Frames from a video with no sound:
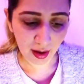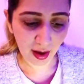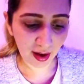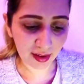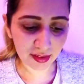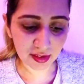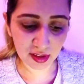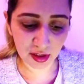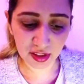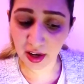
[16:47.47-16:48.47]
And
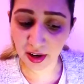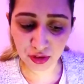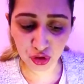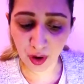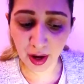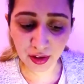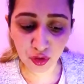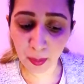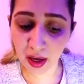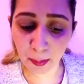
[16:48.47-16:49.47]
they are trying
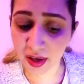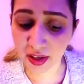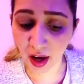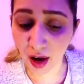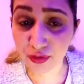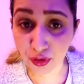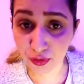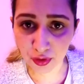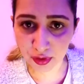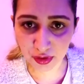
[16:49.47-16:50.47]
to make money out of
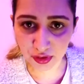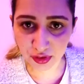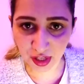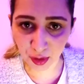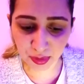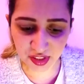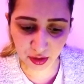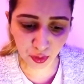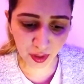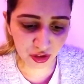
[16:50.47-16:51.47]
the terrible
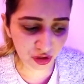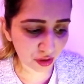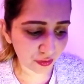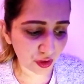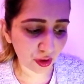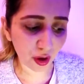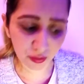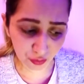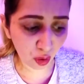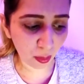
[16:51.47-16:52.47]
situation of the
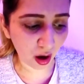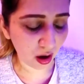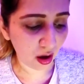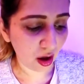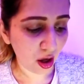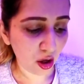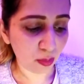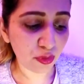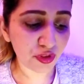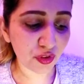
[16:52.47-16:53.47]
Roma,
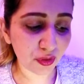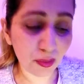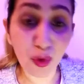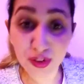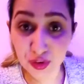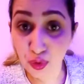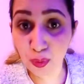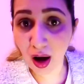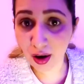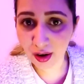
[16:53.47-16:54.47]
most
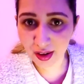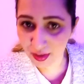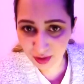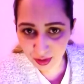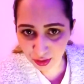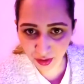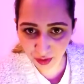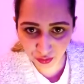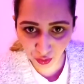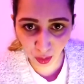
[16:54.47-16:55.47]
whom are even not
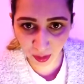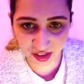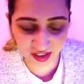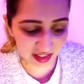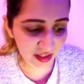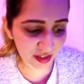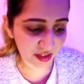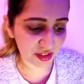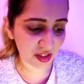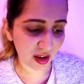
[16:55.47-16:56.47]
even Roma, these
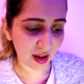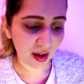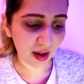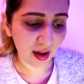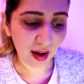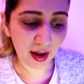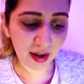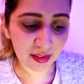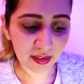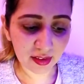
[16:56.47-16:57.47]
leaders.
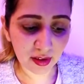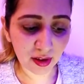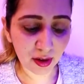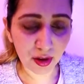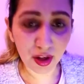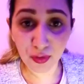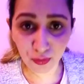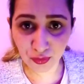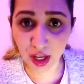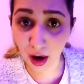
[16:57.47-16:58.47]
And if
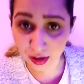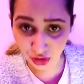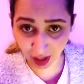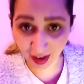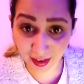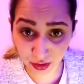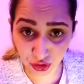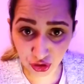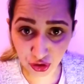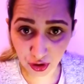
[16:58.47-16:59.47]
they are
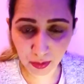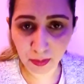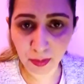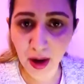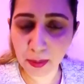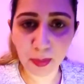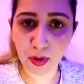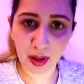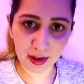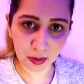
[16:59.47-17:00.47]
challenged by
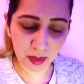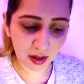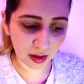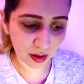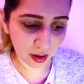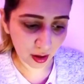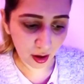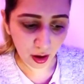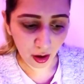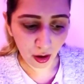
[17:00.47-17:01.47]
people like me
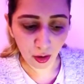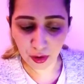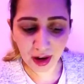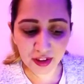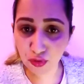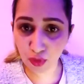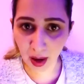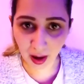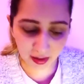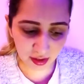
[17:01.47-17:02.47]
or other Roma
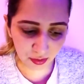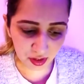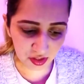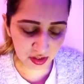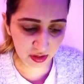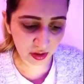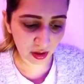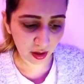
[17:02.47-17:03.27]
activists,